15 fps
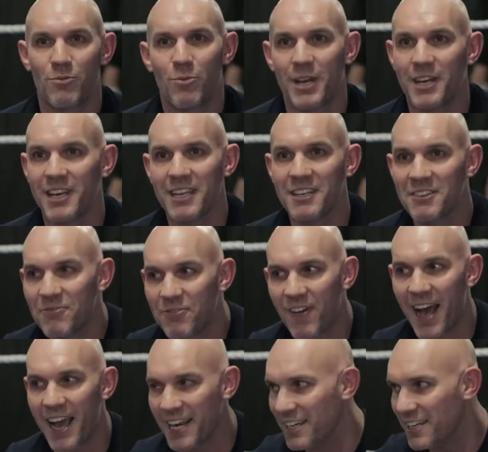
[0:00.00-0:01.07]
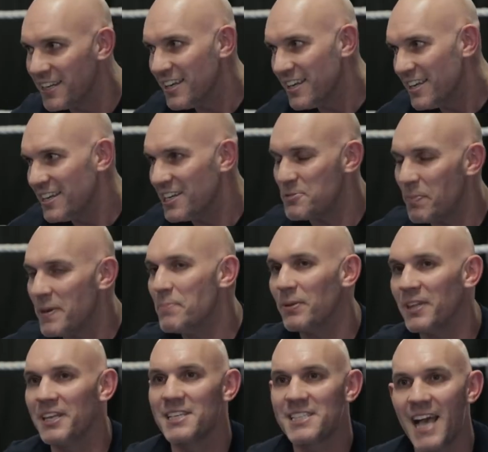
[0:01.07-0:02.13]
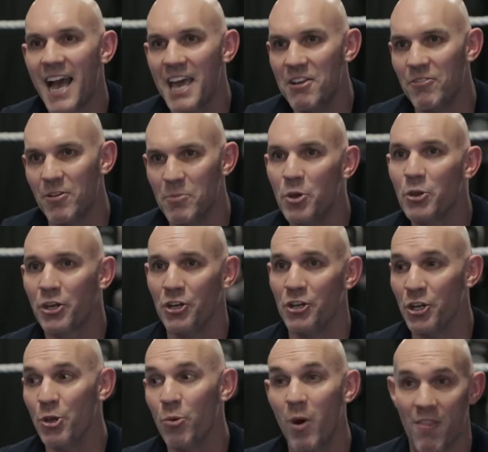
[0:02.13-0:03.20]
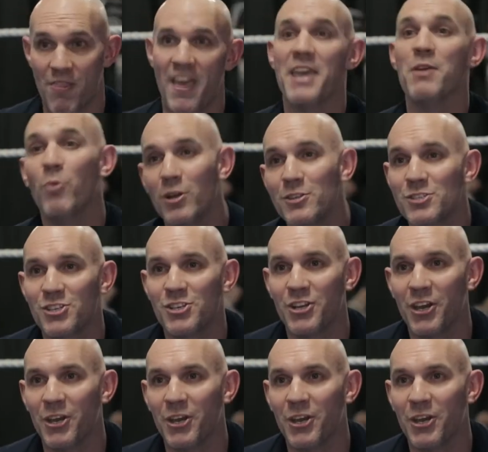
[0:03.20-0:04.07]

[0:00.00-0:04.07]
when they find there's people at the side of them who can do what they want to